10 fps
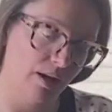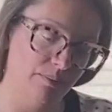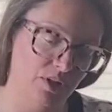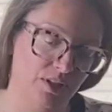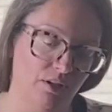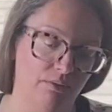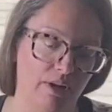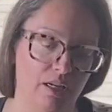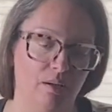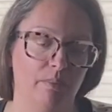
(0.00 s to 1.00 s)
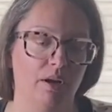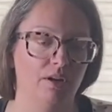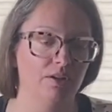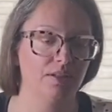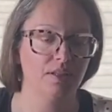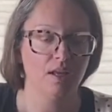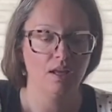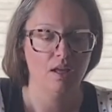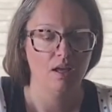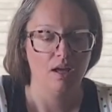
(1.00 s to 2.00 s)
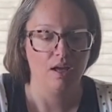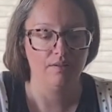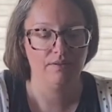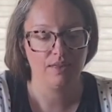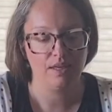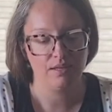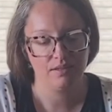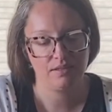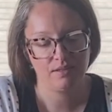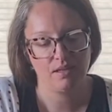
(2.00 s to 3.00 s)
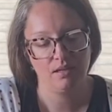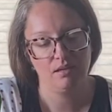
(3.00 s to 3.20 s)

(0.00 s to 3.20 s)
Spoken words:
just on random parts of this